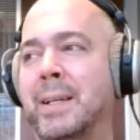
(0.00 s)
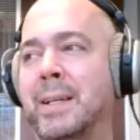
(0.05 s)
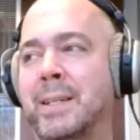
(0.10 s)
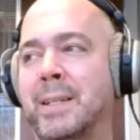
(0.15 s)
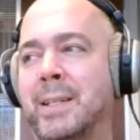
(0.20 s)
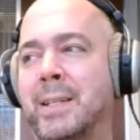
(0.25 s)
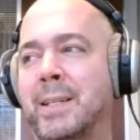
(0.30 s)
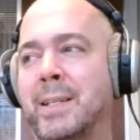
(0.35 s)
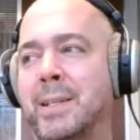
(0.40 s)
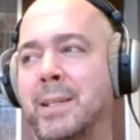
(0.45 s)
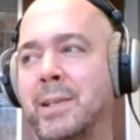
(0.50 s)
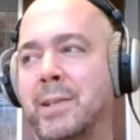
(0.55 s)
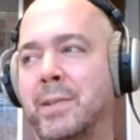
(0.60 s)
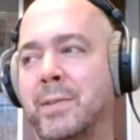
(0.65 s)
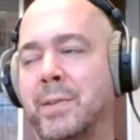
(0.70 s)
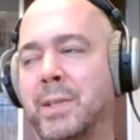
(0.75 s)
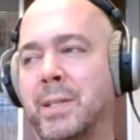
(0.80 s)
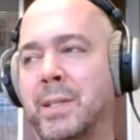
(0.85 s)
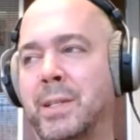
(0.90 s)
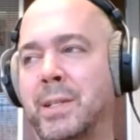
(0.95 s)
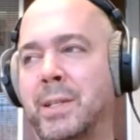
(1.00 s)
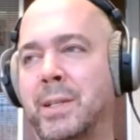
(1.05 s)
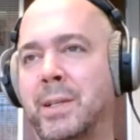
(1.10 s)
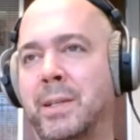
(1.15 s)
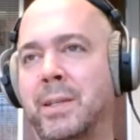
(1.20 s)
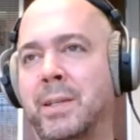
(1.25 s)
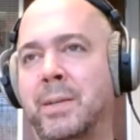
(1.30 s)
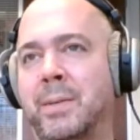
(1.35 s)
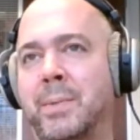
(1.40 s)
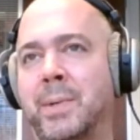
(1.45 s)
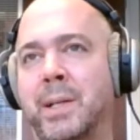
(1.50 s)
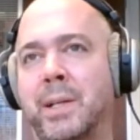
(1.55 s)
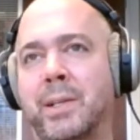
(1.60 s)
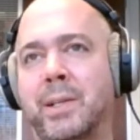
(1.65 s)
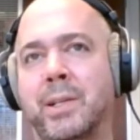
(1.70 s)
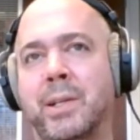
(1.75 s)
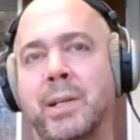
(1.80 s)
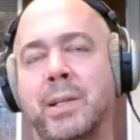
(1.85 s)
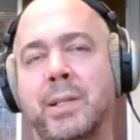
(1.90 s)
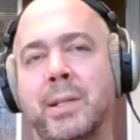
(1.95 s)
Jesse Dangerously, and then we got
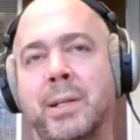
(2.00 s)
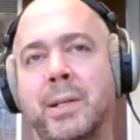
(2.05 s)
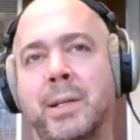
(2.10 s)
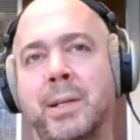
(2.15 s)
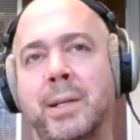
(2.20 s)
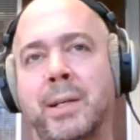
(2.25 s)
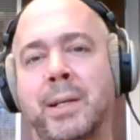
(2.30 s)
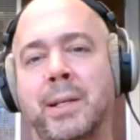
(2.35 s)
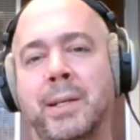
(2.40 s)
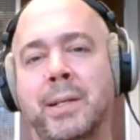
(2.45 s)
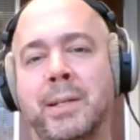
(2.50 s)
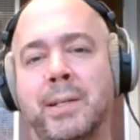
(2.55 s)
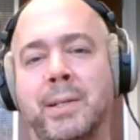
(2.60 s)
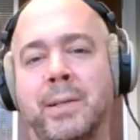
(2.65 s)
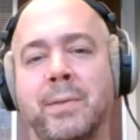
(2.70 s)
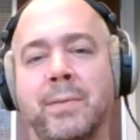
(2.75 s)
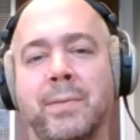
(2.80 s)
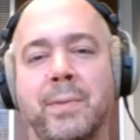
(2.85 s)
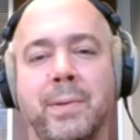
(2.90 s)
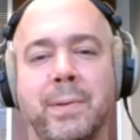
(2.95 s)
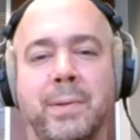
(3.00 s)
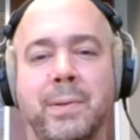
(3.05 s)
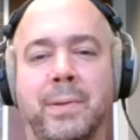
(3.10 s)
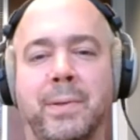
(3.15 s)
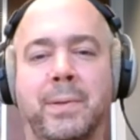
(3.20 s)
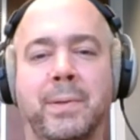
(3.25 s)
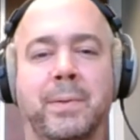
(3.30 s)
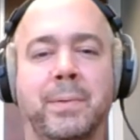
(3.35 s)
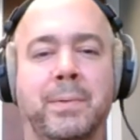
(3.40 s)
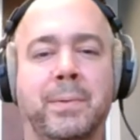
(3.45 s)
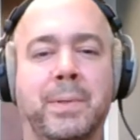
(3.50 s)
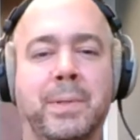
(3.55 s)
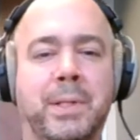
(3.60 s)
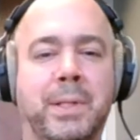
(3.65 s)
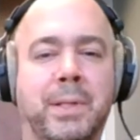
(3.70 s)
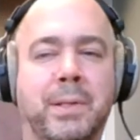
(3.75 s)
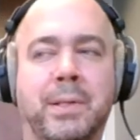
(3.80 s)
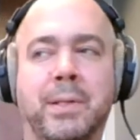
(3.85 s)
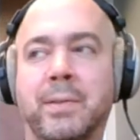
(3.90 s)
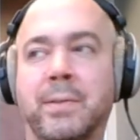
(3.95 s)
Chesty and Sulfur, who is
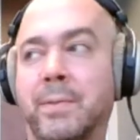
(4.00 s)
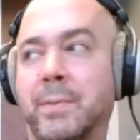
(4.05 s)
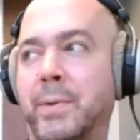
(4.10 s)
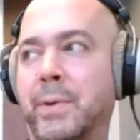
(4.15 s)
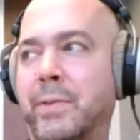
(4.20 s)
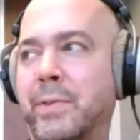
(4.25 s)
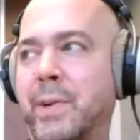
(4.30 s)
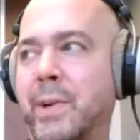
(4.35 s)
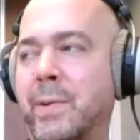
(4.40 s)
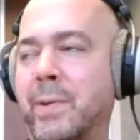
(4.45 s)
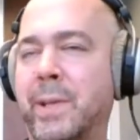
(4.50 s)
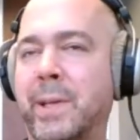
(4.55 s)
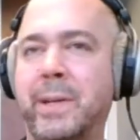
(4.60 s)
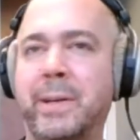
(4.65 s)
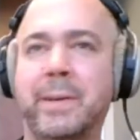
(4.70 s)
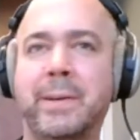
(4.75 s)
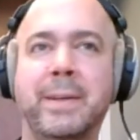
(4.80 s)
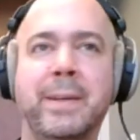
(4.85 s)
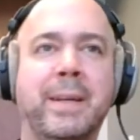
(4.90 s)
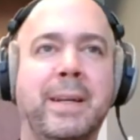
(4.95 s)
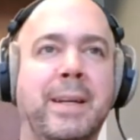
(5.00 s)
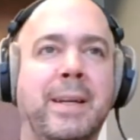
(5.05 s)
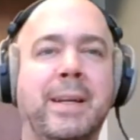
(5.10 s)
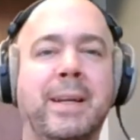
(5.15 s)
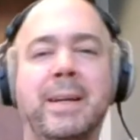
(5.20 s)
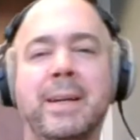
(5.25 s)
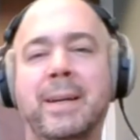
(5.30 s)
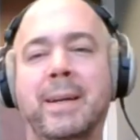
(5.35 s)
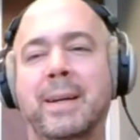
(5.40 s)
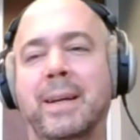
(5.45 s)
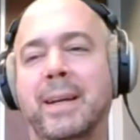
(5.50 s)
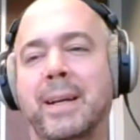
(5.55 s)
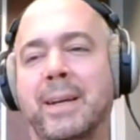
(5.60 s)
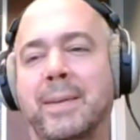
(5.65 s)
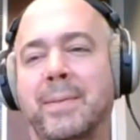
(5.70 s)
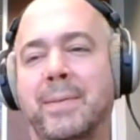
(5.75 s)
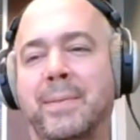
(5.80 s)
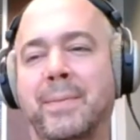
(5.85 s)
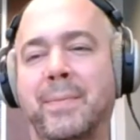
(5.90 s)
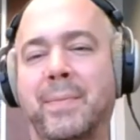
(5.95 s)
also from North Carolina.
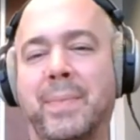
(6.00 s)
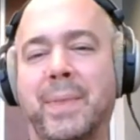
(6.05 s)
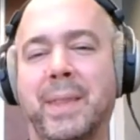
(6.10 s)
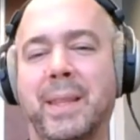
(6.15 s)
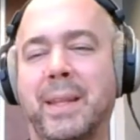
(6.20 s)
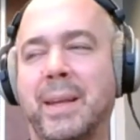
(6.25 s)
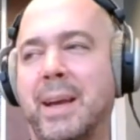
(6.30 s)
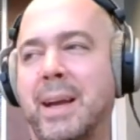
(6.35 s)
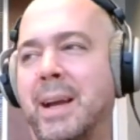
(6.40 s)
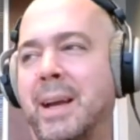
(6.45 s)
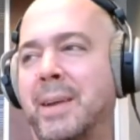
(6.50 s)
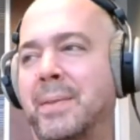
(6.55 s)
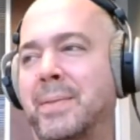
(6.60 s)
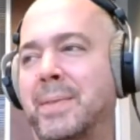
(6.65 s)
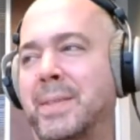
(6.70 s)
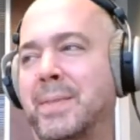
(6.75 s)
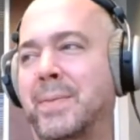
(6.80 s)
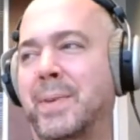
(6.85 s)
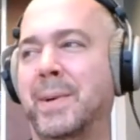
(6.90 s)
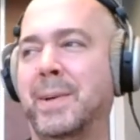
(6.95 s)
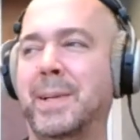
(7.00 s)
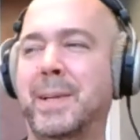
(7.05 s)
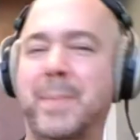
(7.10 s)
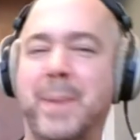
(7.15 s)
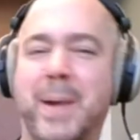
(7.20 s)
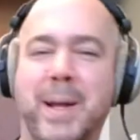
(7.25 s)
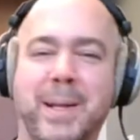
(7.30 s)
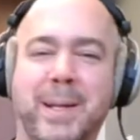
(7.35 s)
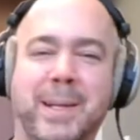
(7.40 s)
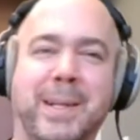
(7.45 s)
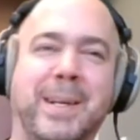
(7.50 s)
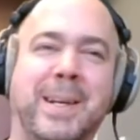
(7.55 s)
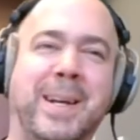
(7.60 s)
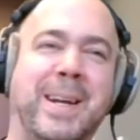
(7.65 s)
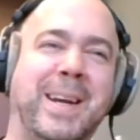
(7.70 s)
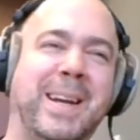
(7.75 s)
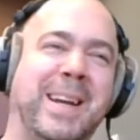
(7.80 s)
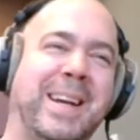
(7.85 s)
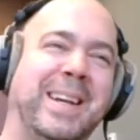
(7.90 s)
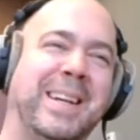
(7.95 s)
And I was very demanding.
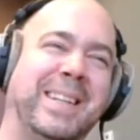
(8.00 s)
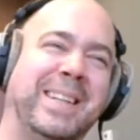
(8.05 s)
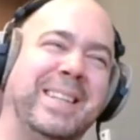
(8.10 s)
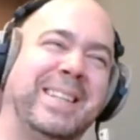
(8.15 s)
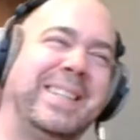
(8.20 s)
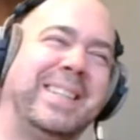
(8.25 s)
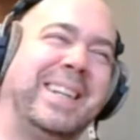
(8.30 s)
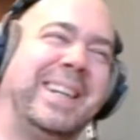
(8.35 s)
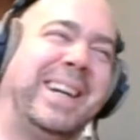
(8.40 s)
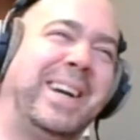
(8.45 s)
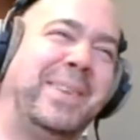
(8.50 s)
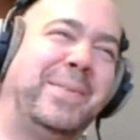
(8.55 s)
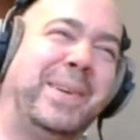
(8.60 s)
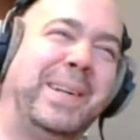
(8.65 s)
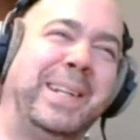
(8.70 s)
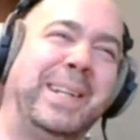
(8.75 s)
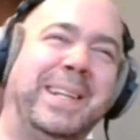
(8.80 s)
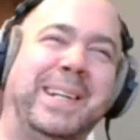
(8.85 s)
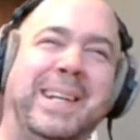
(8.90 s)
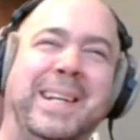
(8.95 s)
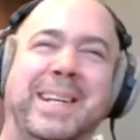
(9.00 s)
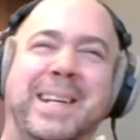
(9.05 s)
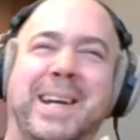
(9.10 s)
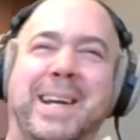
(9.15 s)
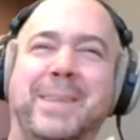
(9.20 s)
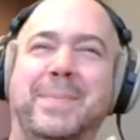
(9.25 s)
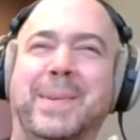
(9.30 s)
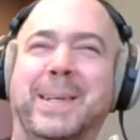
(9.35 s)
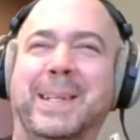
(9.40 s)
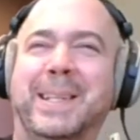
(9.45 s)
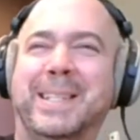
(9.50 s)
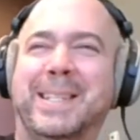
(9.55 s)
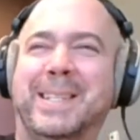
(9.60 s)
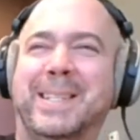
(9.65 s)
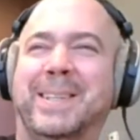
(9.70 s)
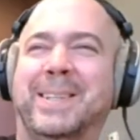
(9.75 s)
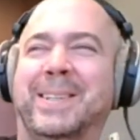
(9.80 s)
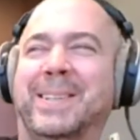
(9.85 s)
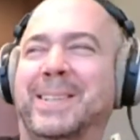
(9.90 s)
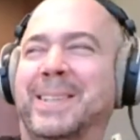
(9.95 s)
It's like I wanted like a 9-minute
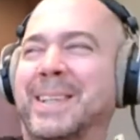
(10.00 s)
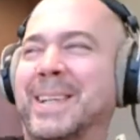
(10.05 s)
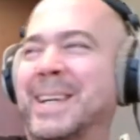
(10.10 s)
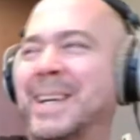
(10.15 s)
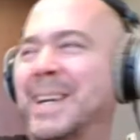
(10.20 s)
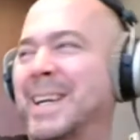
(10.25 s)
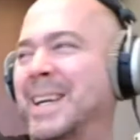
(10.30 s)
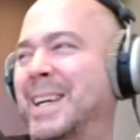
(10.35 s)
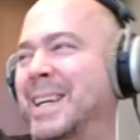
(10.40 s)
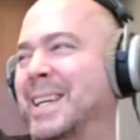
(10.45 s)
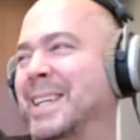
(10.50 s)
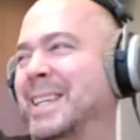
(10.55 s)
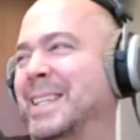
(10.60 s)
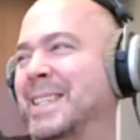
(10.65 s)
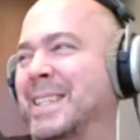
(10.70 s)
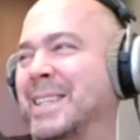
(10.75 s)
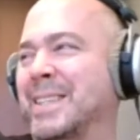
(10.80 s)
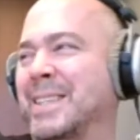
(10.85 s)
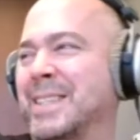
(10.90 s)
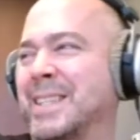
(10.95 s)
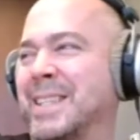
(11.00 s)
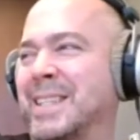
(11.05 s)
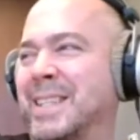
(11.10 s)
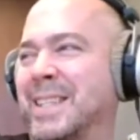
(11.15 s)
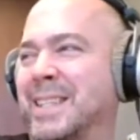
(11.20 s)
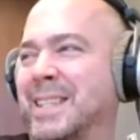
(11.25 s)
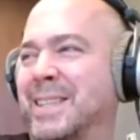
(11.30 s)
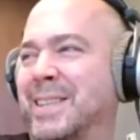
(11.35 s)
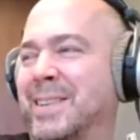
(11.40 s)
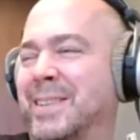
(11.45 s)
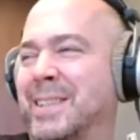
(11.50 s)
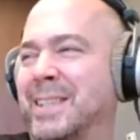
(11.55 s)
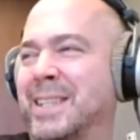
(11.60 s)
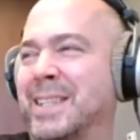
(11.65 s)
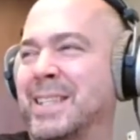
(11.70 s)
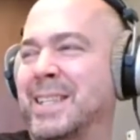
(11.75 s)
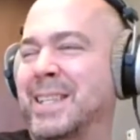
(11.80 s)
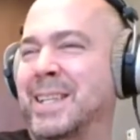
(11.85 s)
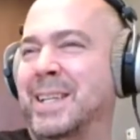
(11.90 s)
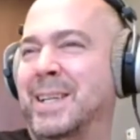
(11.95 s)
song because I was listening to all
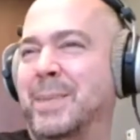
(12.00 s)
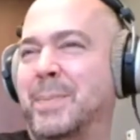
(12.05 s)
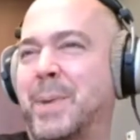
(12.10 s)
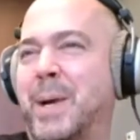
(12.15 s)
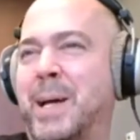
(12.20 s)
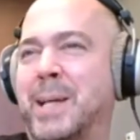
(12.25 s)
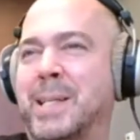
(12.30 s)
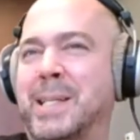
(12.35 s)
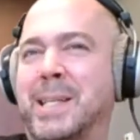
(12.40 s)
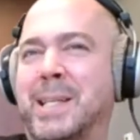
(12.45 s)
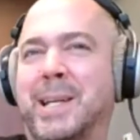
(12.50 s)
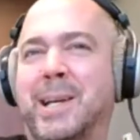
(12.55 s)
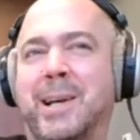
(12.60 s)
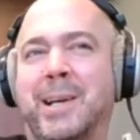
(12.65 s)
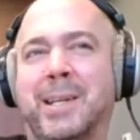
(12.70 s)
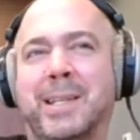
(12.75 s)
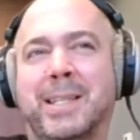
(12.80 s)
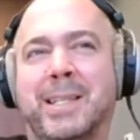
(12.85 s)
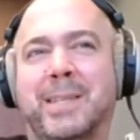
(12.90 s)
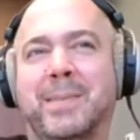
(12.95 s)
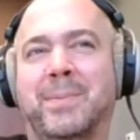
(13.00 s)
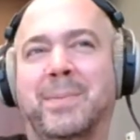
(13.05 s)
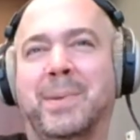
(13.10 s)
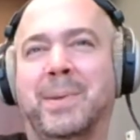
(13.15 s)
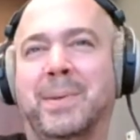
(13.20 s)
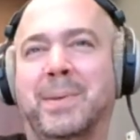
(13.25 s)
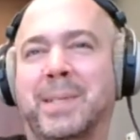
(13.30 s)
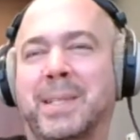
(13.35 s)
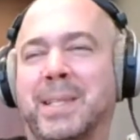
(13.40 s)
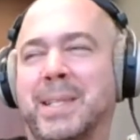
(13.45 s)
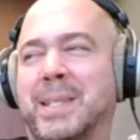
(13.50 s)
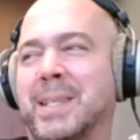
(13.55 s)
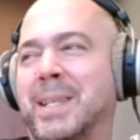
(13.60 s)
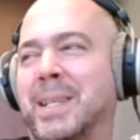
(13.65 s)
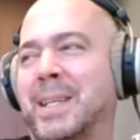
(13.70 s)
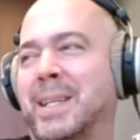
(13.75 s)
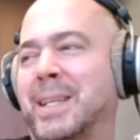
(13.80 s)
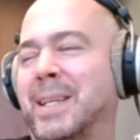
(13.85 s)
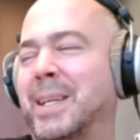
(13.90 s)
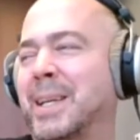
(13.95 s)
these like posse cuts where it was just
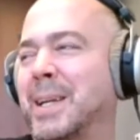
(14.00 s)
like